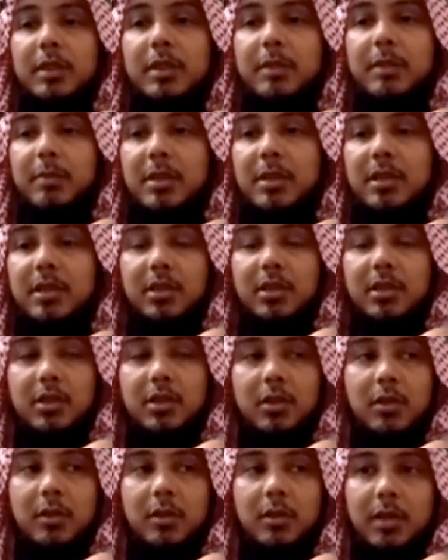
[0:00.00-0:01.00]
especially
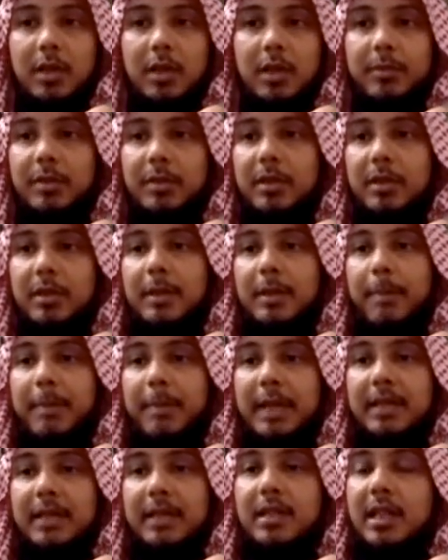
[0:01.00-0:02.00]
your cupboards, the
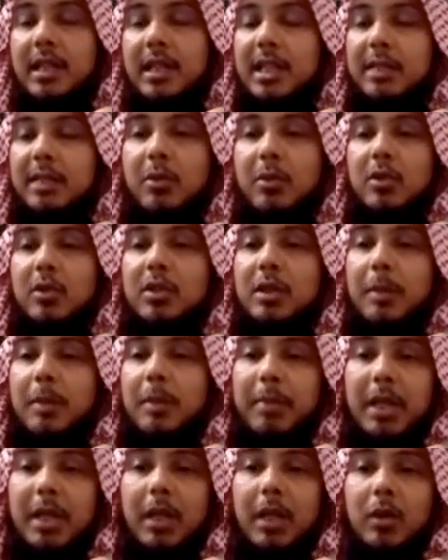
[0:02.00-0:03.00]
beds, the headboards, the
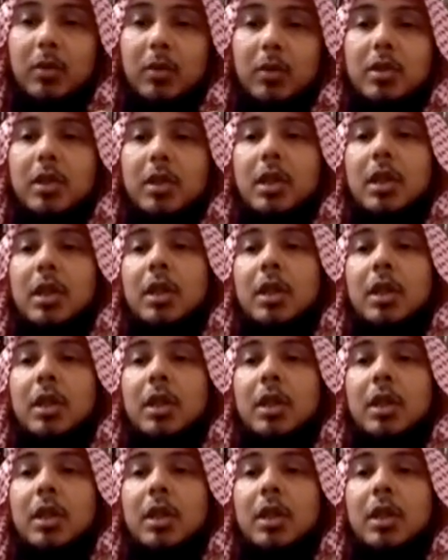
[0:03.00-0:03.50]
pillows,